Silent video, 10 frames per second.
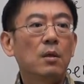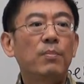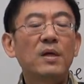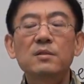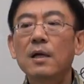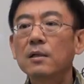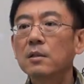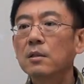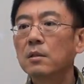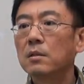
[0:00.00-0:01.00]
based
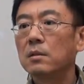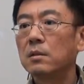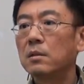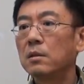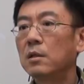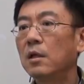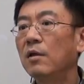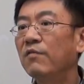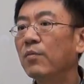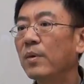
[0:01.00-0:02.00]
on
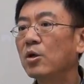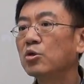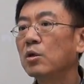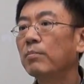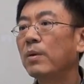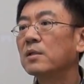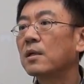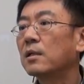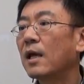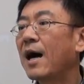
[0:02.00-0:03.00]
the information, based
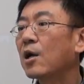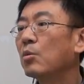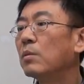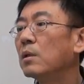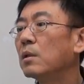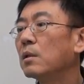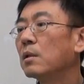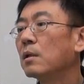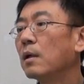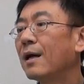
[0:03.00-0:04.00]
on the argument
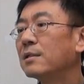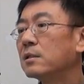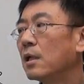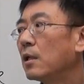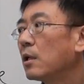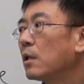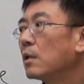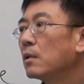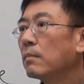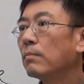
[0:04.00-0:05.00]
I state
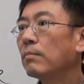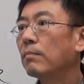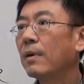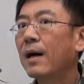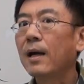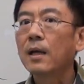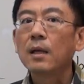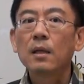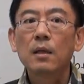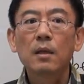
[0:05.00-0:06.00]
here, my
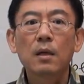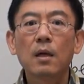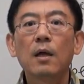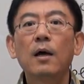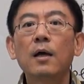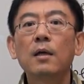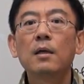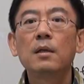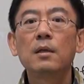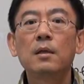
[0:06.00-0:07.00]
client
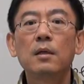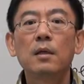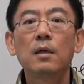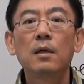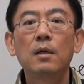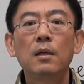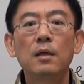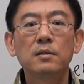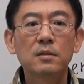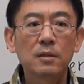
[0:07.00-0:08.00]

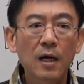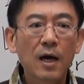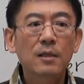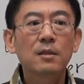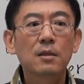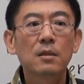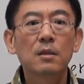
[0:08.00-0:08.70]
is not